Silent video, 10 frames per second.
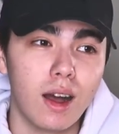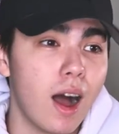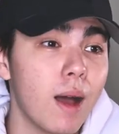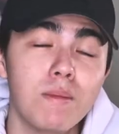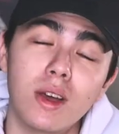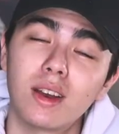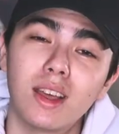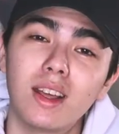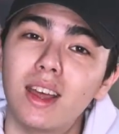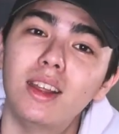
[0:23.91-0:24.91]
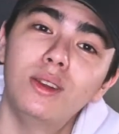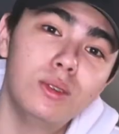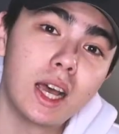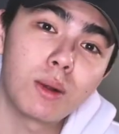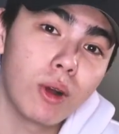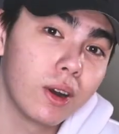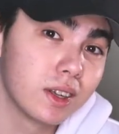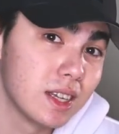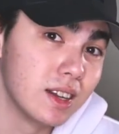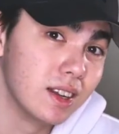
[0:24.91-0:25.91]
I'm not getting any new tech
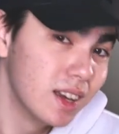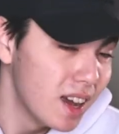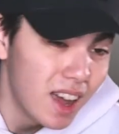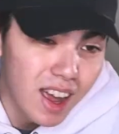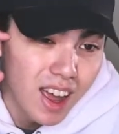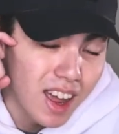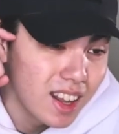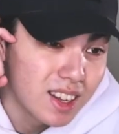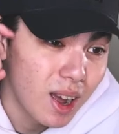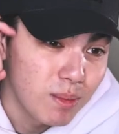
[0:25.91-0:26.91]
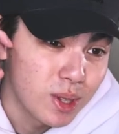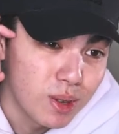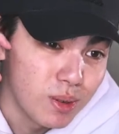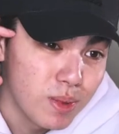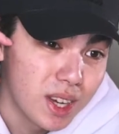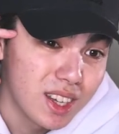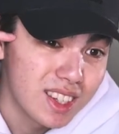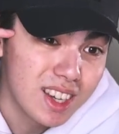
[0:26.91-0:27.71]
products in anytime soon because